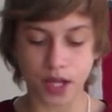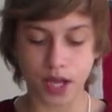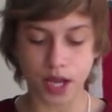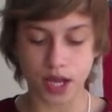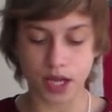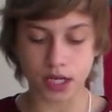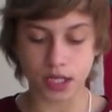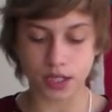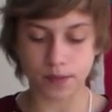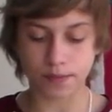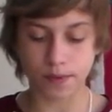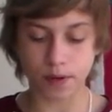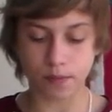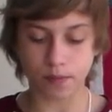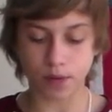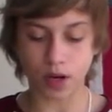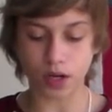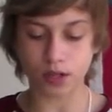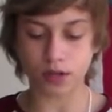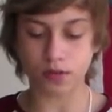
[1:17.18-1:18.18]
and it's been
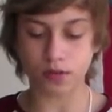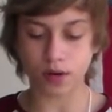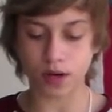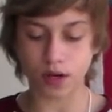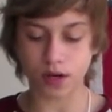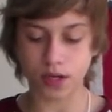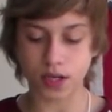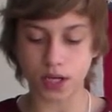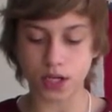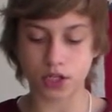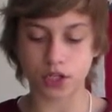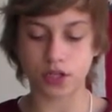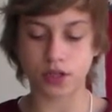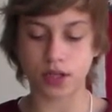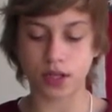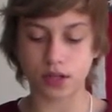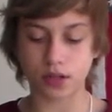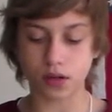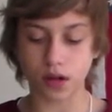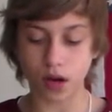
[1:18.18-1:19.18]
brought to our attention
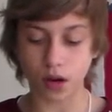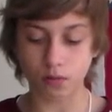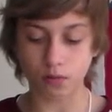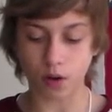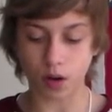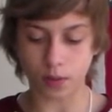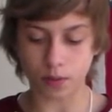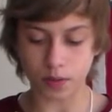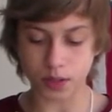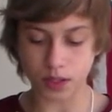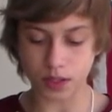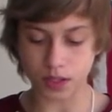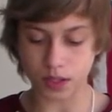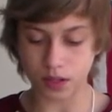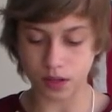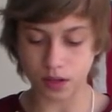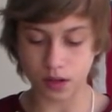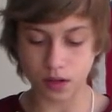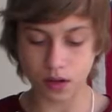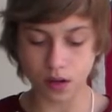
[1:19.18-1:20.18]
that Tom
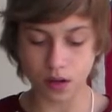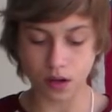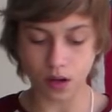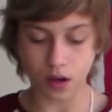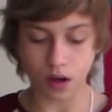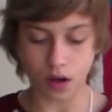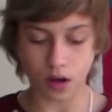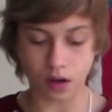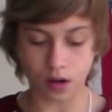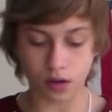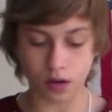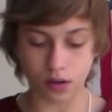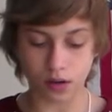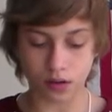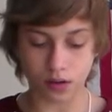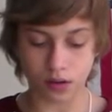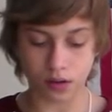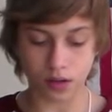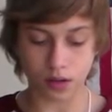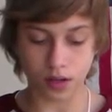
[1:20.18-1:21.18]
Robinson, on
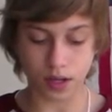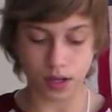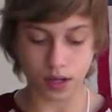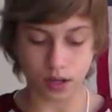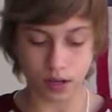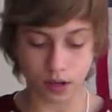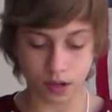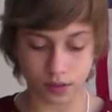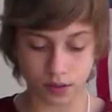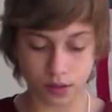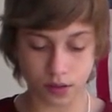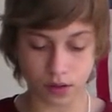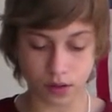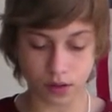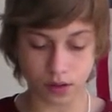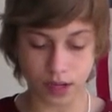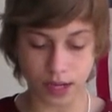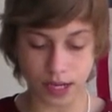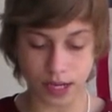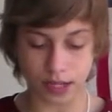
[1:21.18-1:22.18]
the
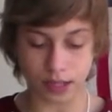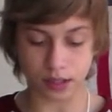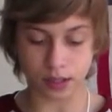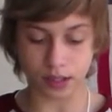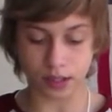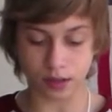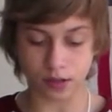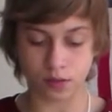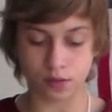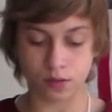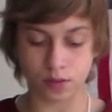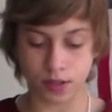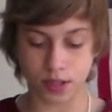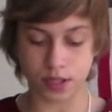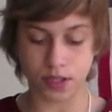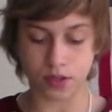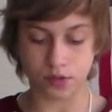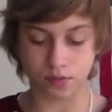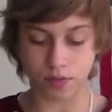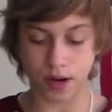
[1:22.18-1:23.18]
other hand, leads with
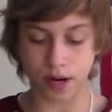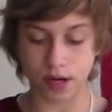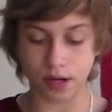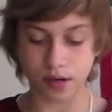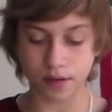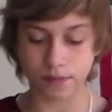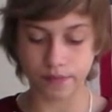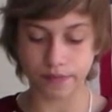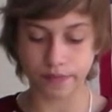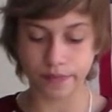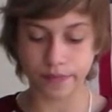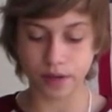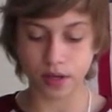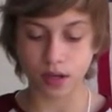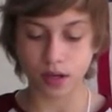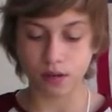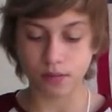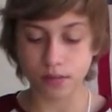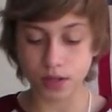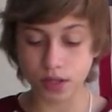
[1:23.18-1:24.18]
his right.
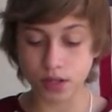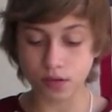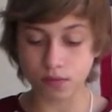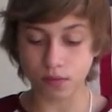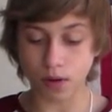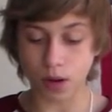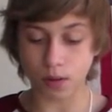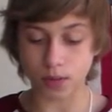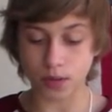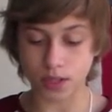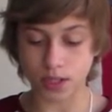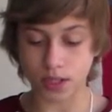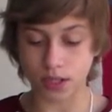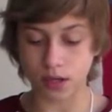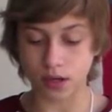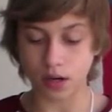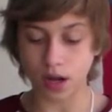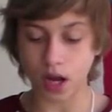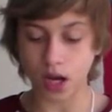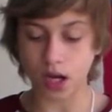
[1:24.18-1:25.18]
Mr.
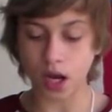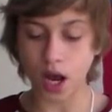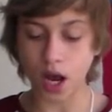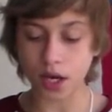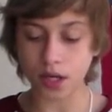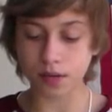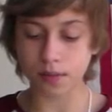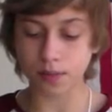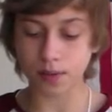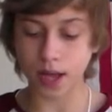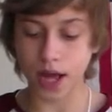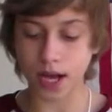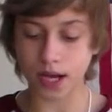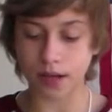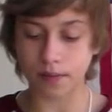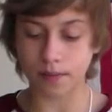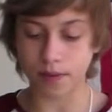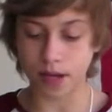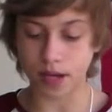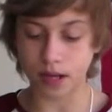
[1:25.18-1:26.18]
Robinson, a kind
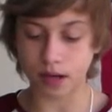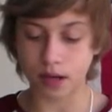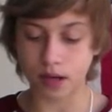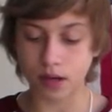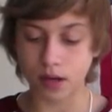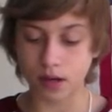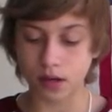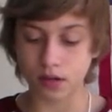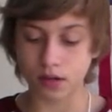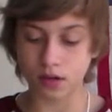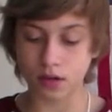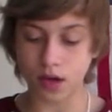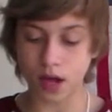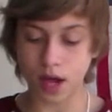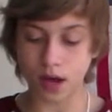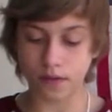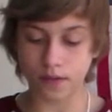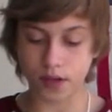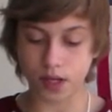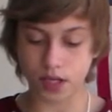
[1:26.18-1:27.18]
black man, to
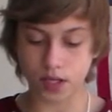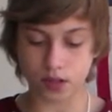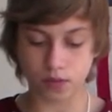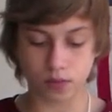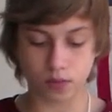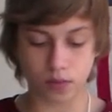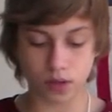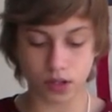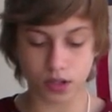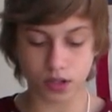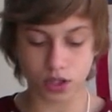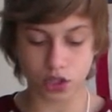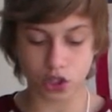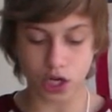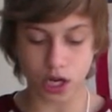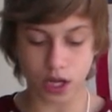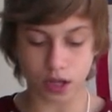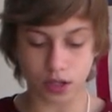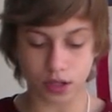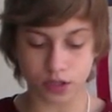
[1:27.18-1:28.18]
have his words
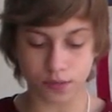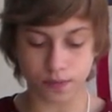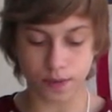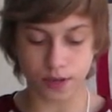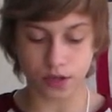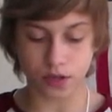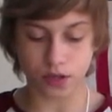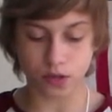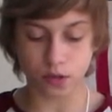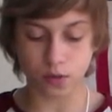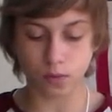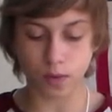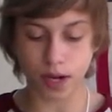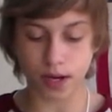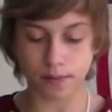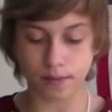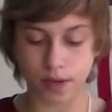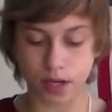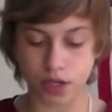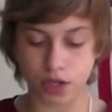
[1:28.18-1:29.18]
challenged by two
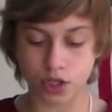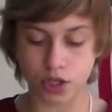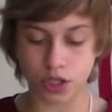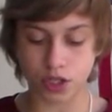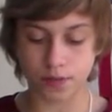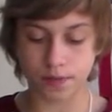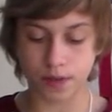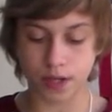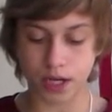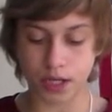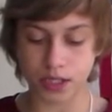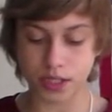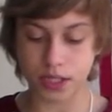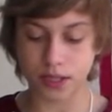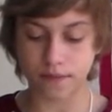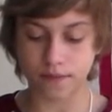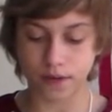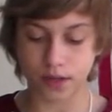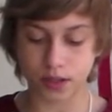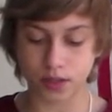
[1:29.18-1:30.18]
white men just because
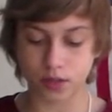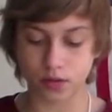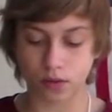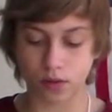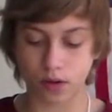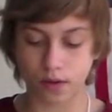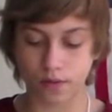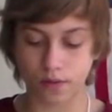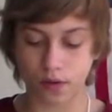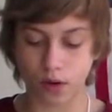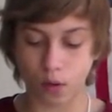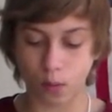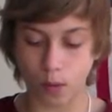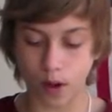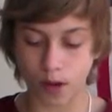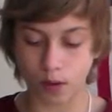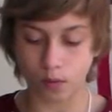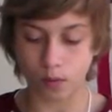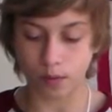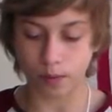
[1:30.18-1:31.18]
he felt sorry for a
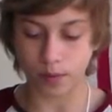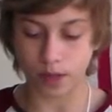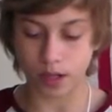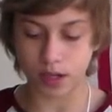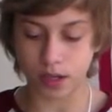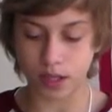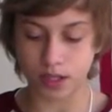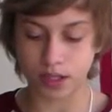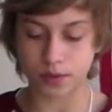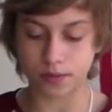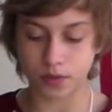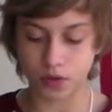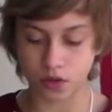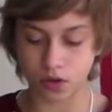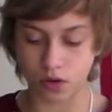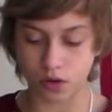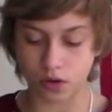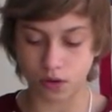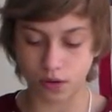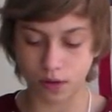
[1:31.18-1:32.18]
white woman is
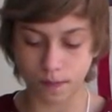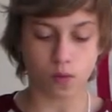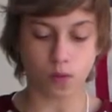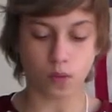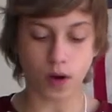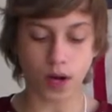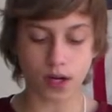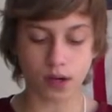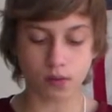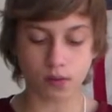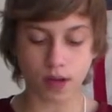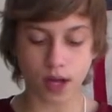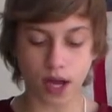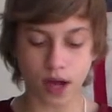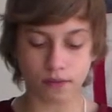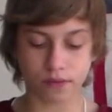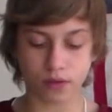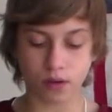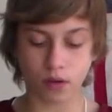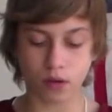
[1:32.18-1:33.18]
absurd. Why do we
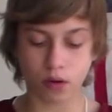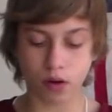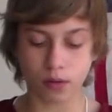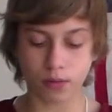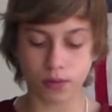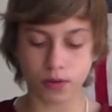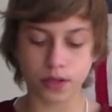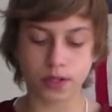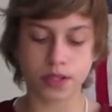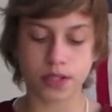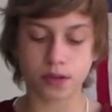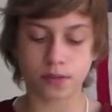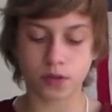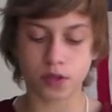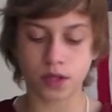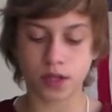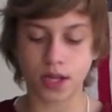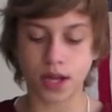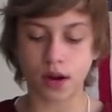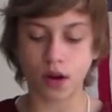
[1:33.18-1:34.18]
have the horrible
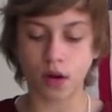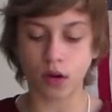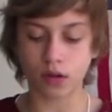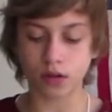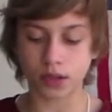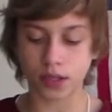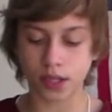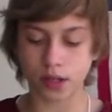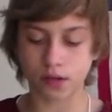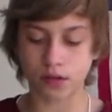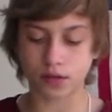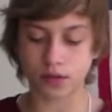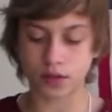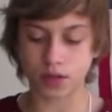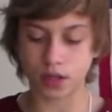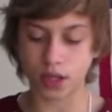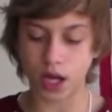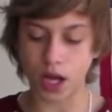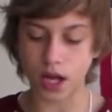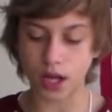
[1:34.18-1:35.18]
assumption that all Negroes
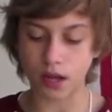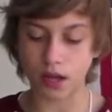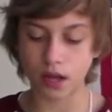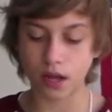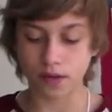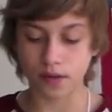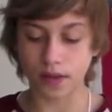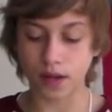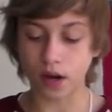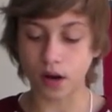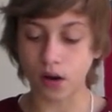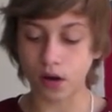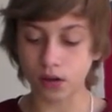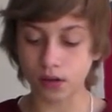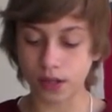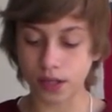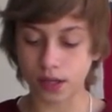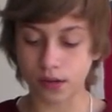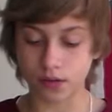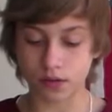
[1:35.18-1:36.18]
lie, that
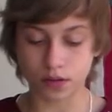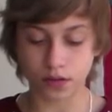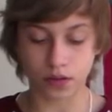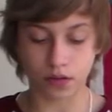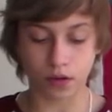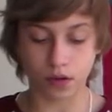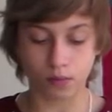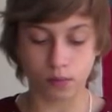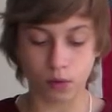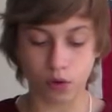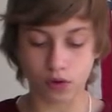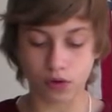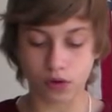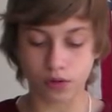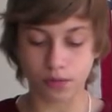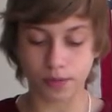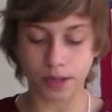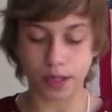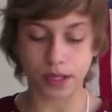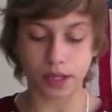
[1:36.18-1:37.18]
all Negroes are
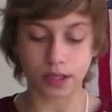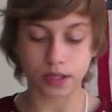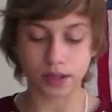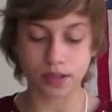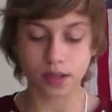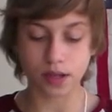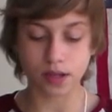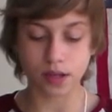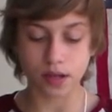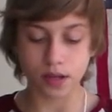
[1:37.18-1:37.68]
immortal beings,